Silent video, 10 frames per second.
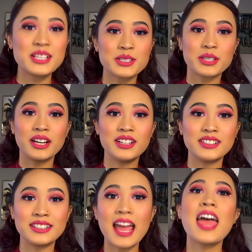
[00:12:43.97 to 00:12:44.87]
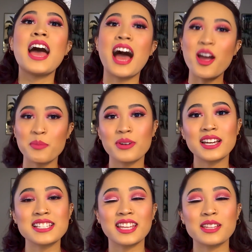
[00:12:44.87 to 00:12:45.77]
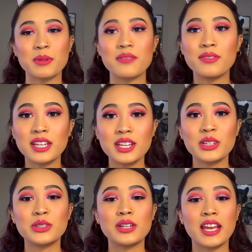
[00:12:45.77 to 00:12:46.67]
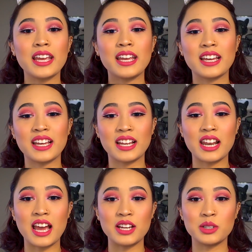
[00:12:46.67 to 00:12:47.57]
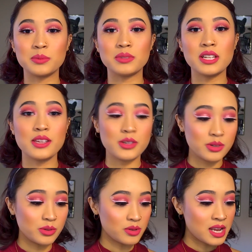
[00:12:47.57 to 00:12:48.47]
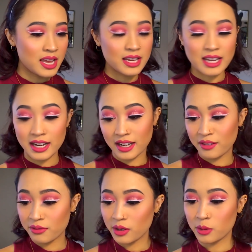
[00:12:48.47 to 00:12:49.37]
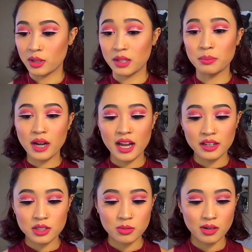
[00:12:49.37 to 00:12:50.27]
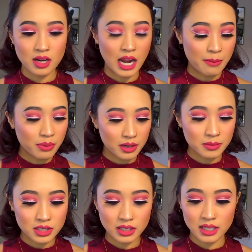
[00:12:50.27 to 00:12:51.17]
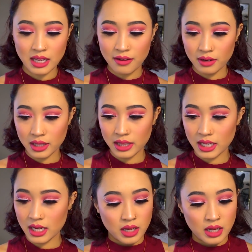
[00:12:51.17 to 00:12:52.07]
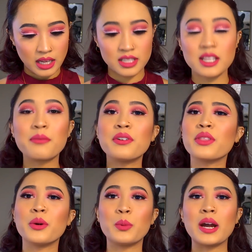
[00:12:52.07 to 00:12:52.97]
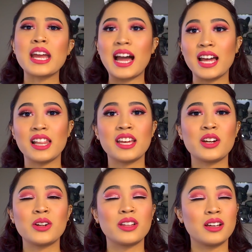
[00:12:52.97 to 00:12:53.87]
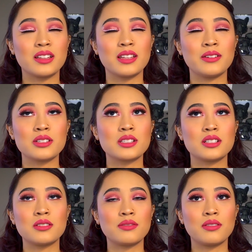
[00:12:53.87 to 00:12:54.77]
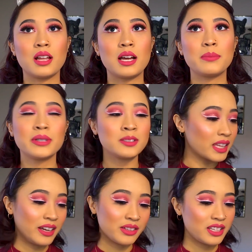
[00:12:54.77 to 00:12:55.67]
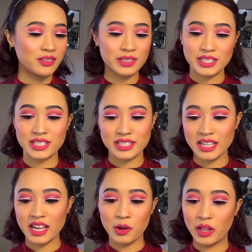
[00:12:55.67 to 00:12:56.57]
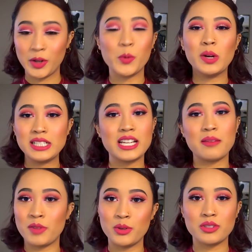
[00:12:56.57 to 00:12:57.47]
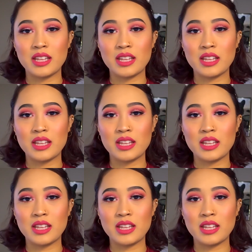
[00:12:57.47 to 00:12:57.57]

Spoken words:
So I hope you guys liked my video and I hoped you kind of got a feel what the products were. I pretty much liked everything except for the white eyeliner. Ugh, that was such a flop. That thing was just like a one-time use.